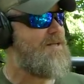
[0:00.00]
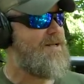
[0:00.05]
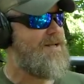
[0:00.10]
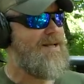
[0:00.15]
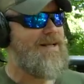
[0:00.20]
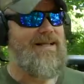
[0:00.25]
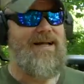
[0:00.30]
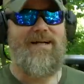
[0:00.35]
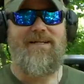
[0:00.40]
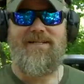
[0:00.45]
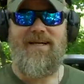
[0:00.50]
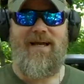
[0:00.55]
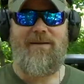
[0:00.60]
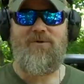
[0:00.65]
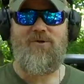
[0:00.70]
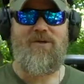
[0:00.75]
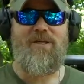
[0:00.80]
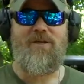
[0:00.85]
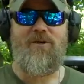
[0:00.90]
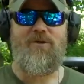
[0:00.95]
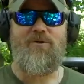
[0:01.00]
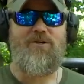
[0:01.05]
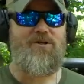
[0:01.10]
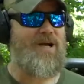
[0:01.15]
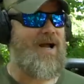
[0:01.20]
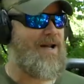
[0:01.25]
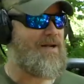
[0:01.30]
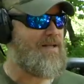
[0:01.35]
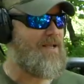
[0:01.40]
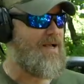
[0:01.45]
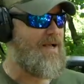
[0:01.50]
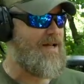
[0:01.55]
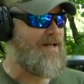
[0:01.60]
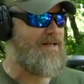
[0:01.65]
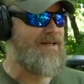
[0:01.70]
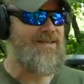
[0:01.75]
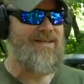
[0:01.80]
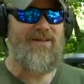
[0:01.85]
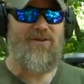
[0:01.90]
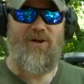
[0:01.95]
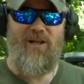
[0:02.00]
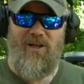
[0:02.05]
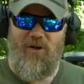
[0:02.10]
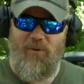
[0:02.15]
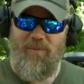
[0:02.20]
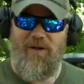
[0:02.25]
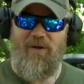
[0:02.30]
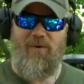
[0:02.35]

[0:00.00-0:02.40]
A lot of times you'll get a new shotgun and a little